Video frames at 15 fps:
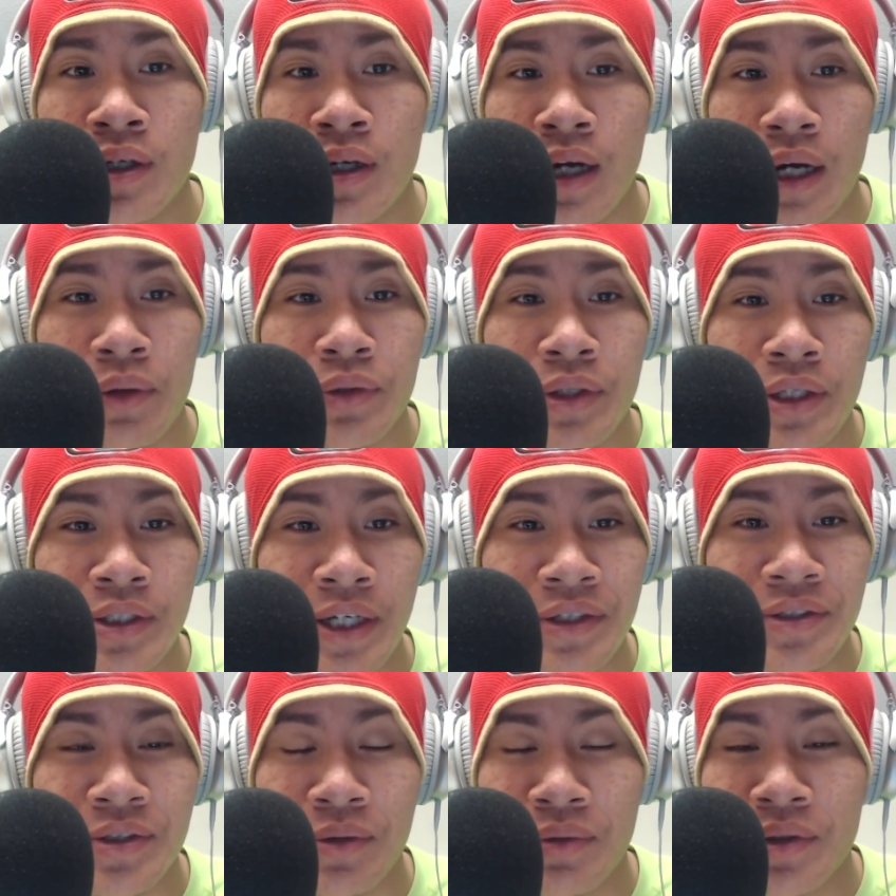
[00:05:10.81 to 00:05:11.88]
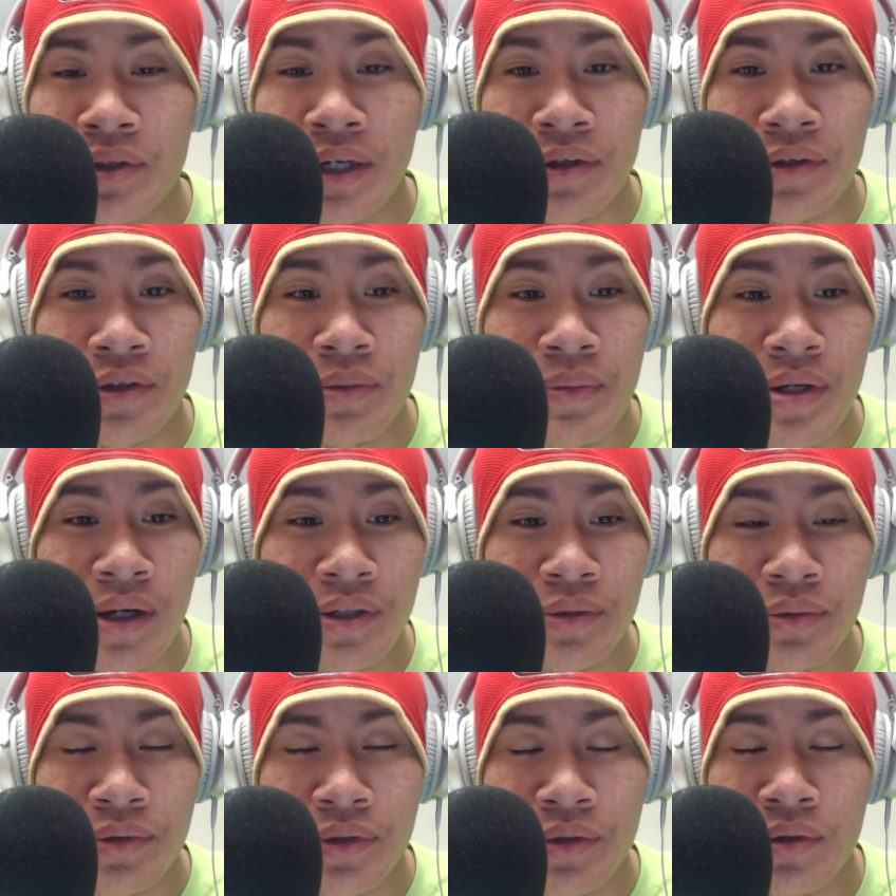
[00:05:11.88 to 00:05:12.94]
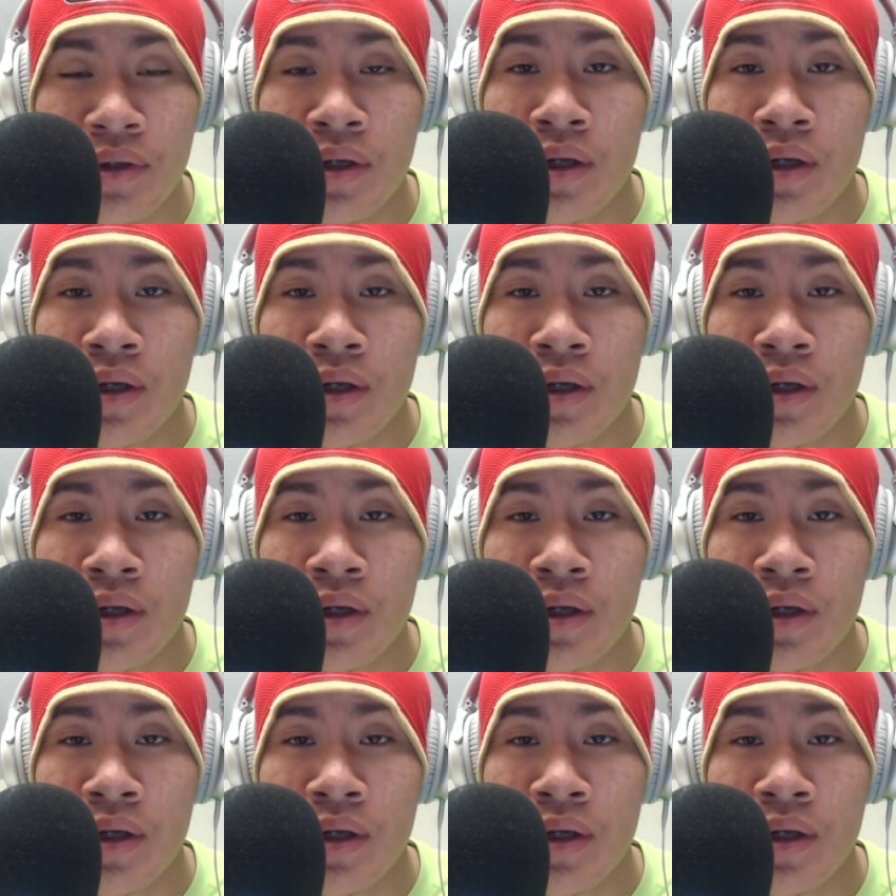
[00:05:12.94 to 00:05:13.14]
I don't think the Texans are really that good, to be honest with you,